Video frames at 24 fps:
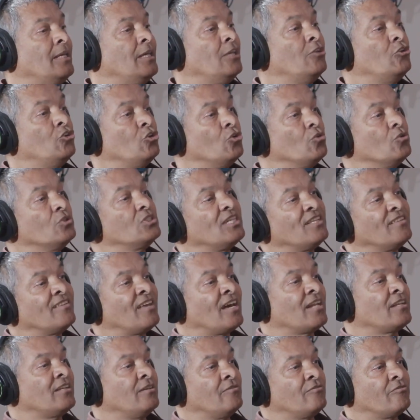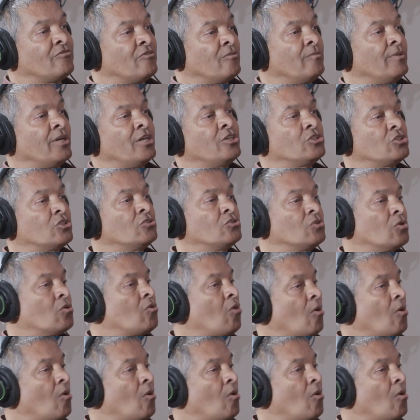in using that information to